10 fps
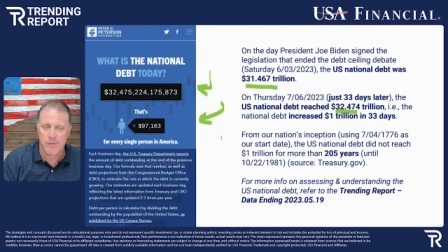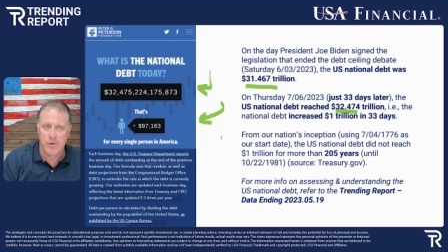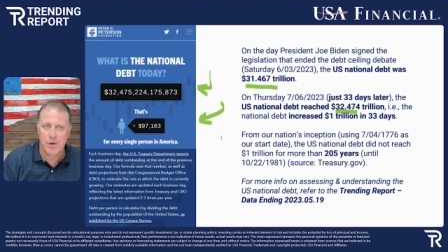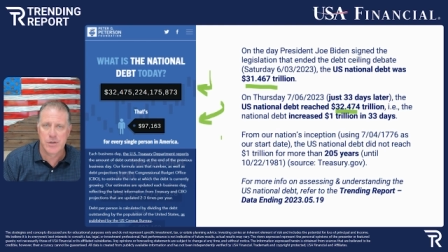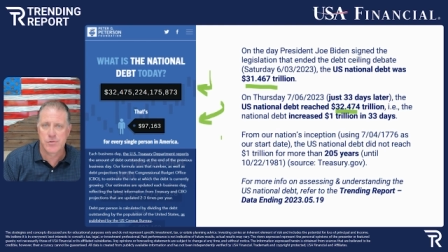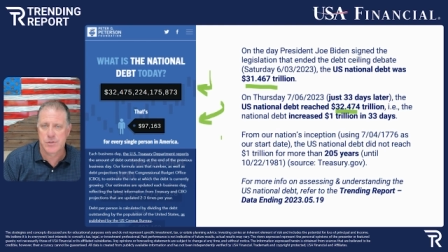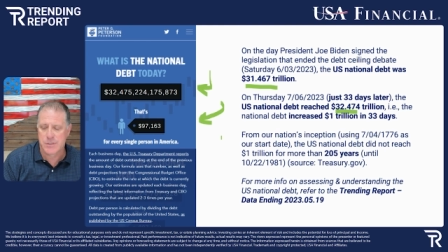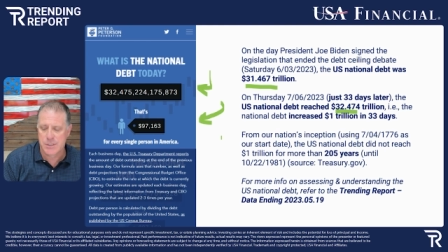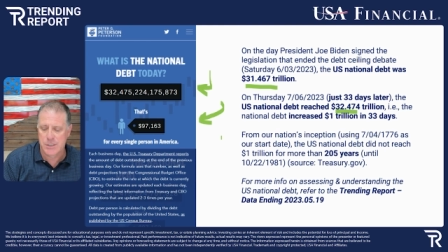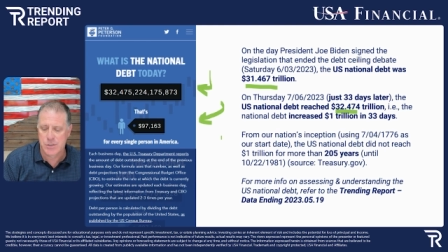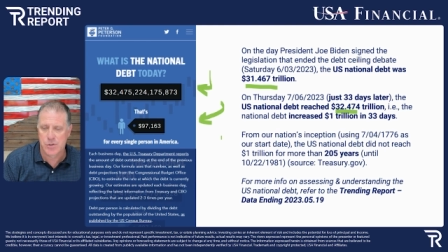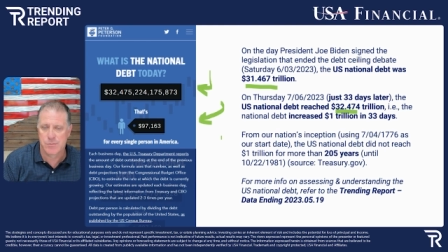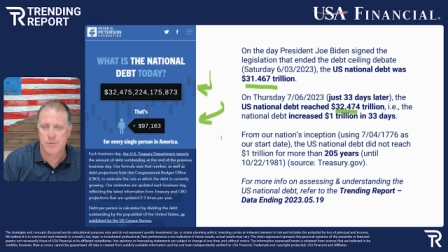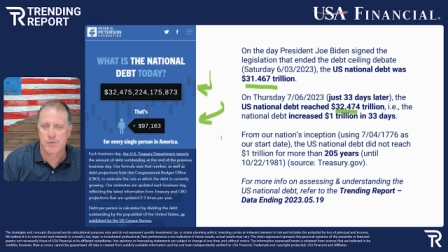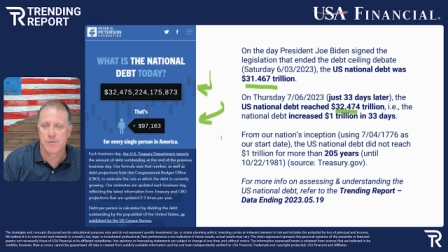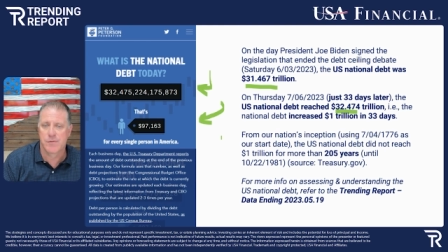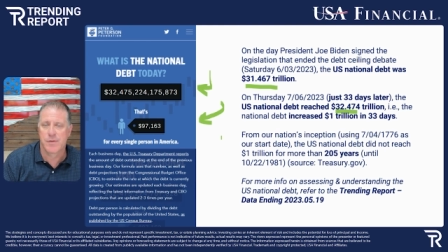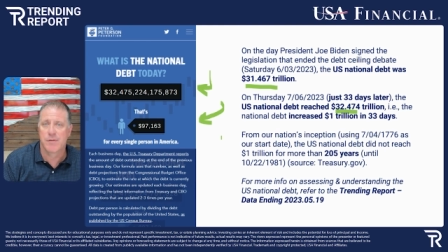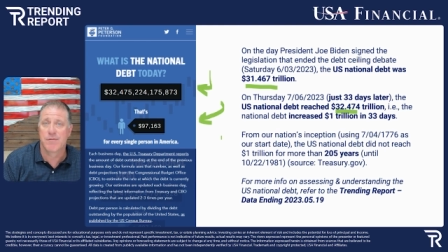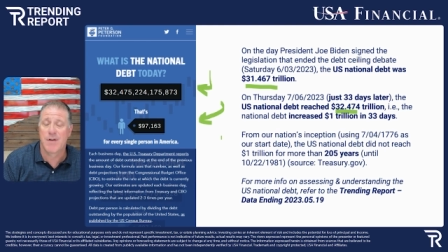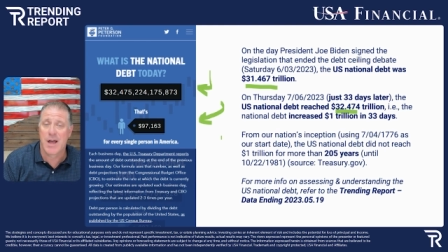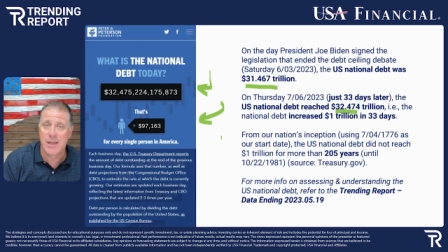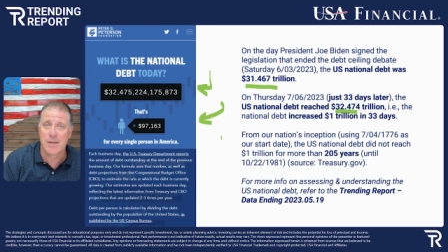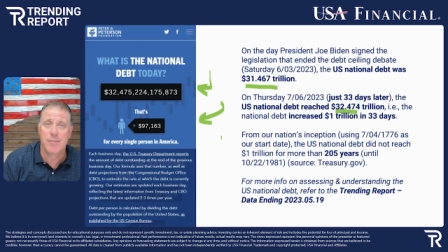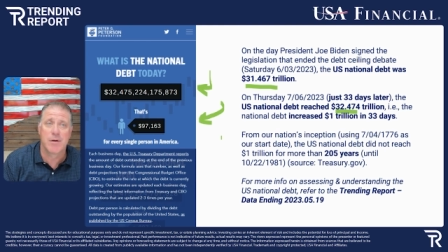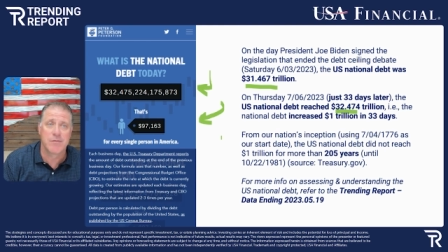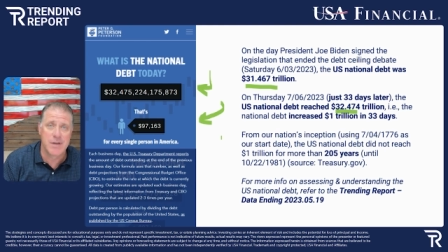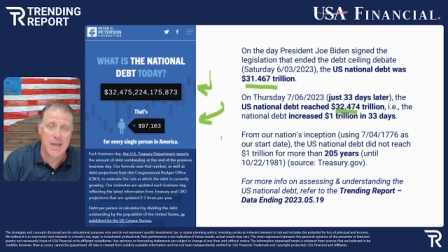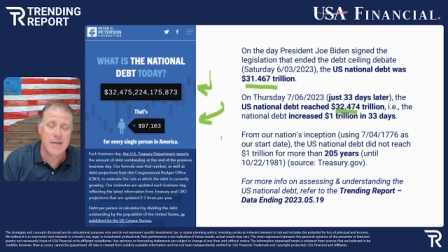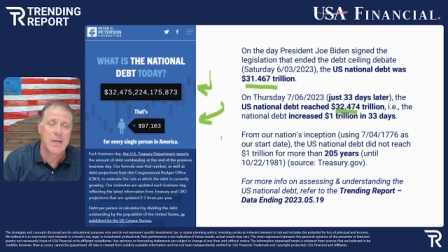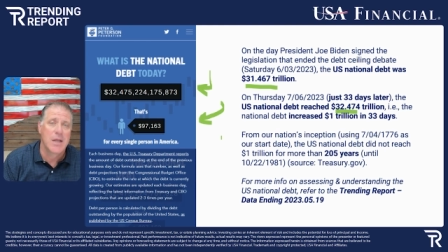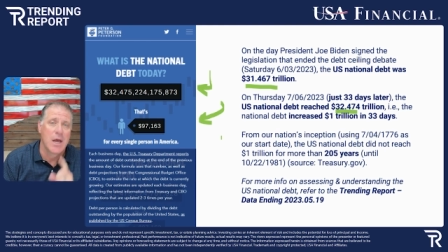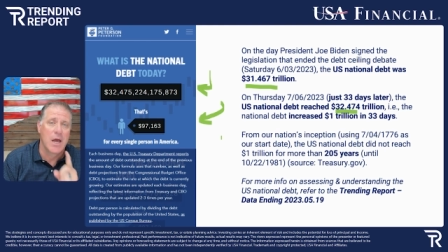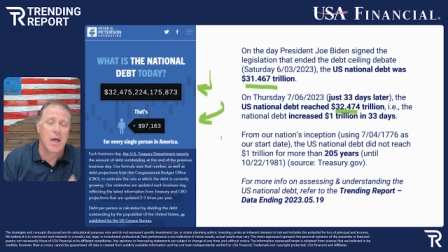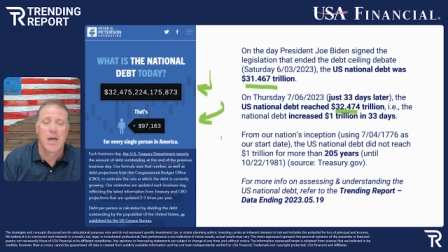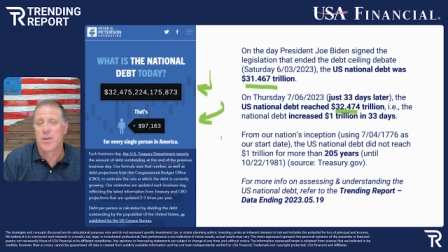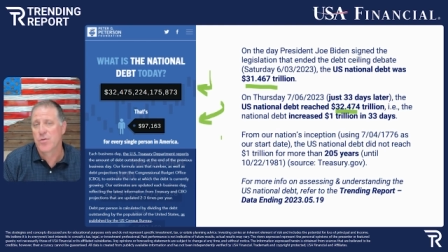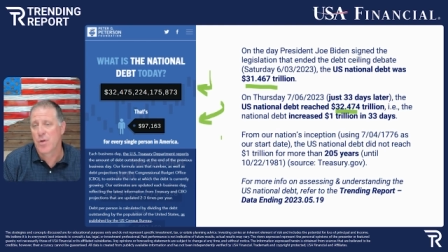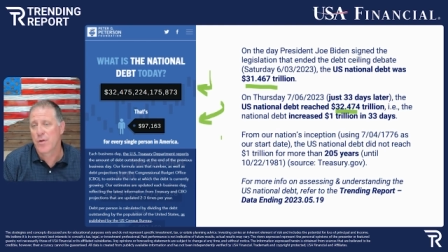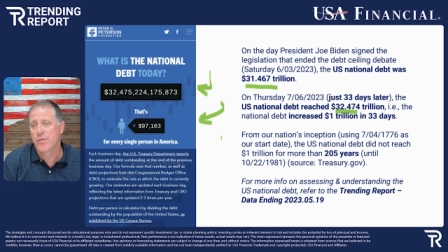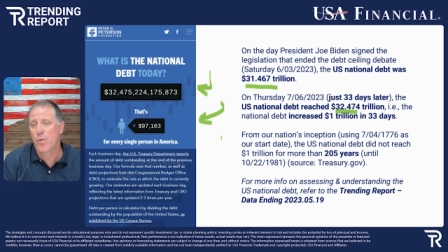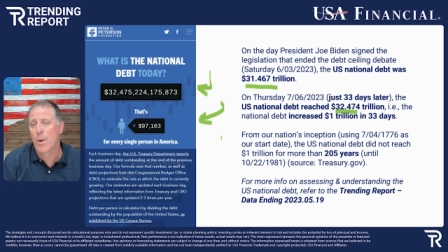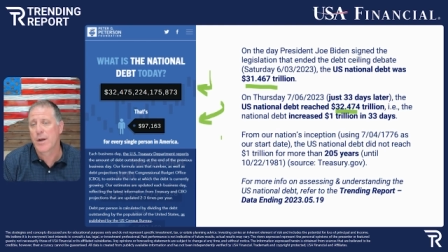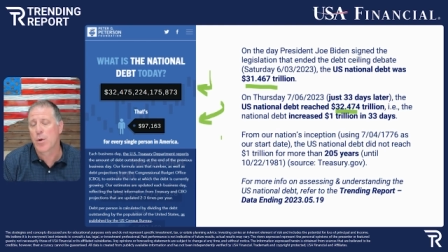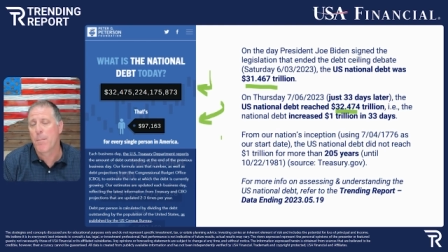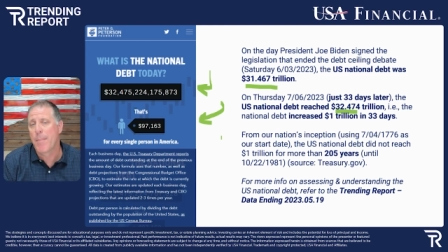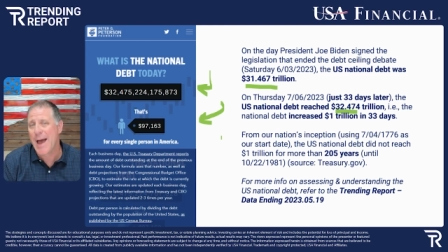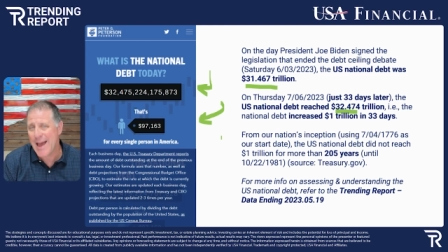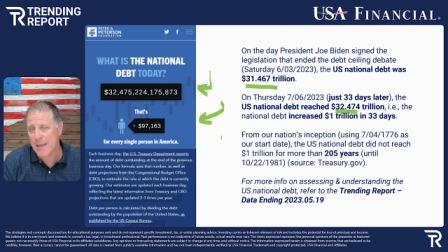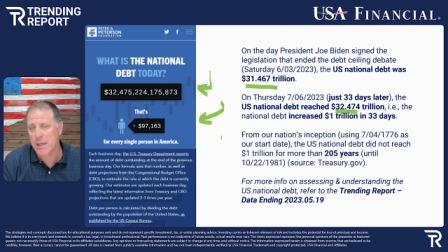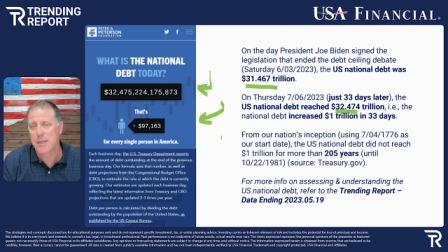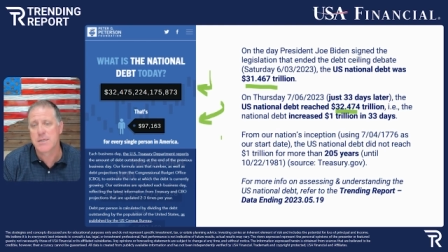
very interesting in terms of the volume of debt. And you'll also want to go back